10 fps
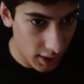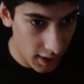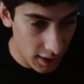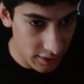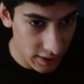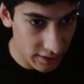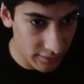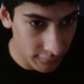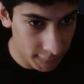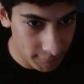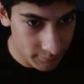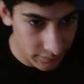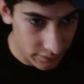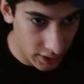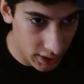And then
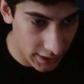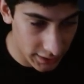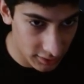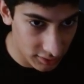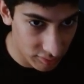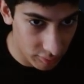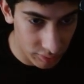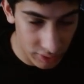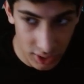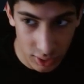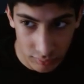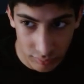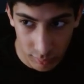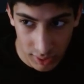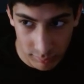I can insert the code
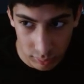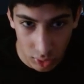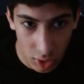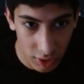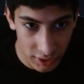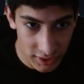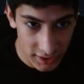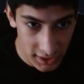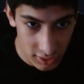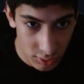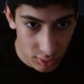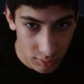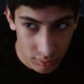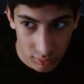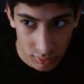for my blog in here.
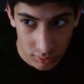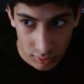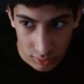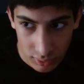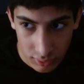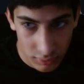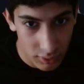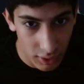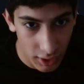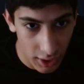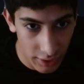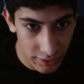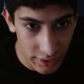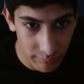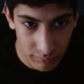And
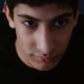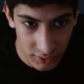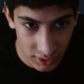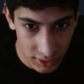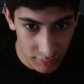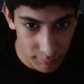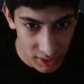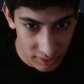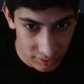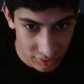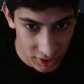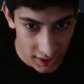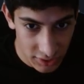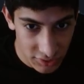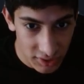then can commit the
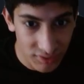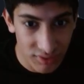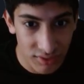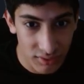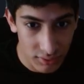changes.